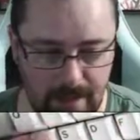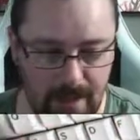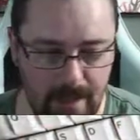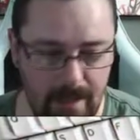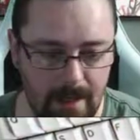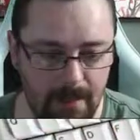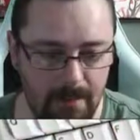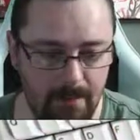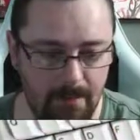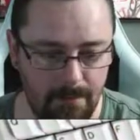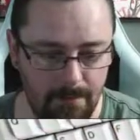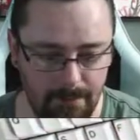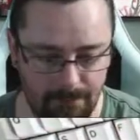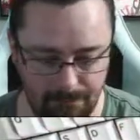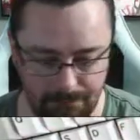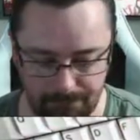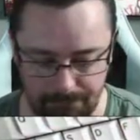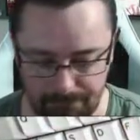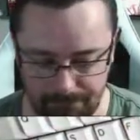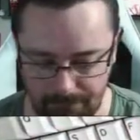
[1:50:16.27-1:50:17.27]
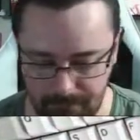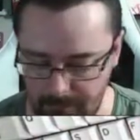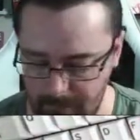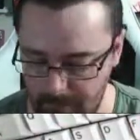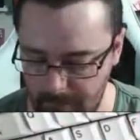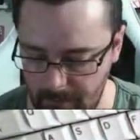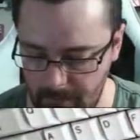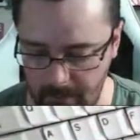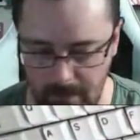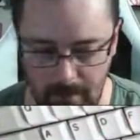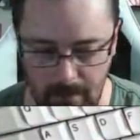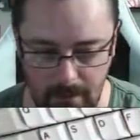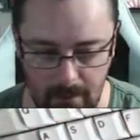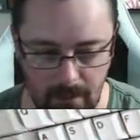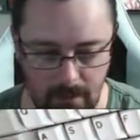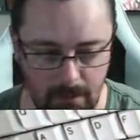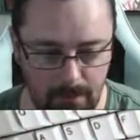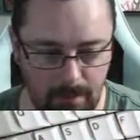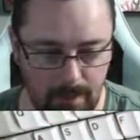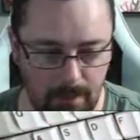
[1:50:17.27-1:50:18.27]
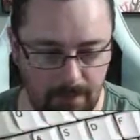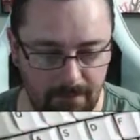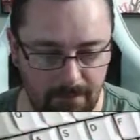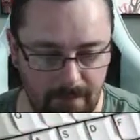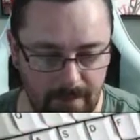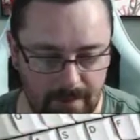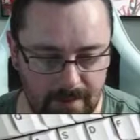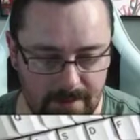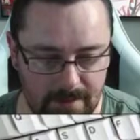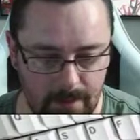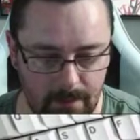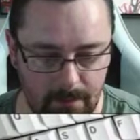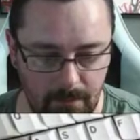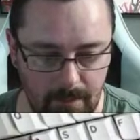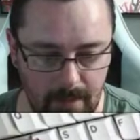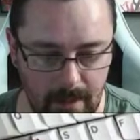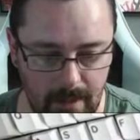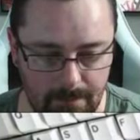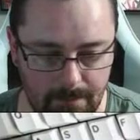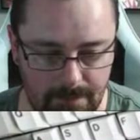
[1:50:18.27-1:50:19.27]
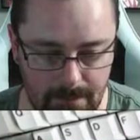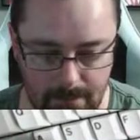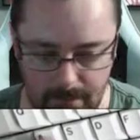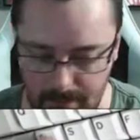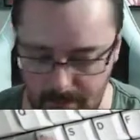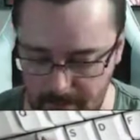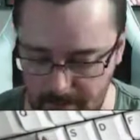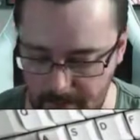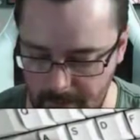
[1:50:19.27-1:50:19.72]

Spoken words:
here. Oh, help if I didn't type it with caps on.